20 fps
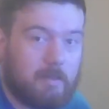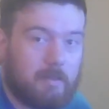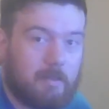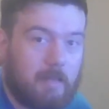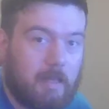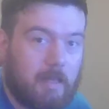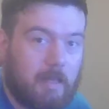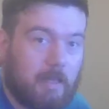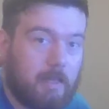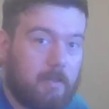
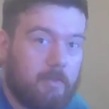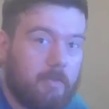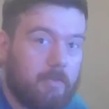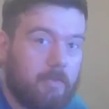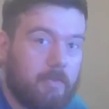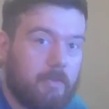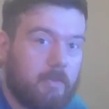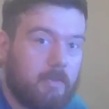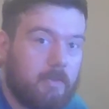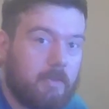
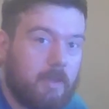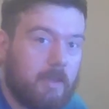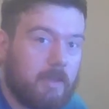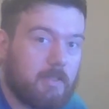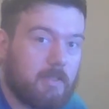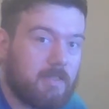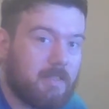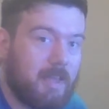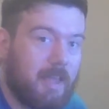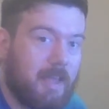they
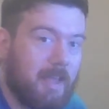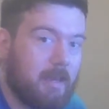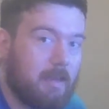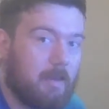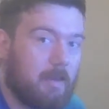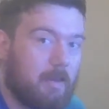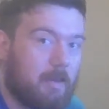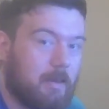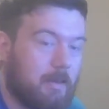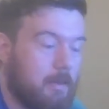just
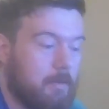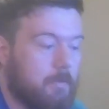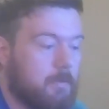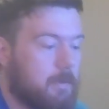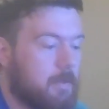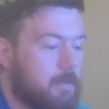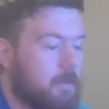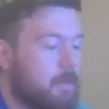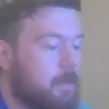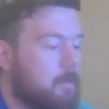can't deal
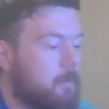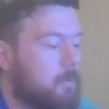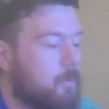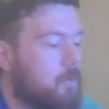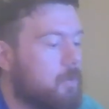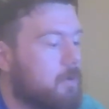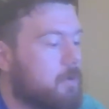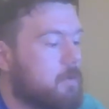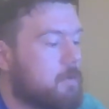with it anymore.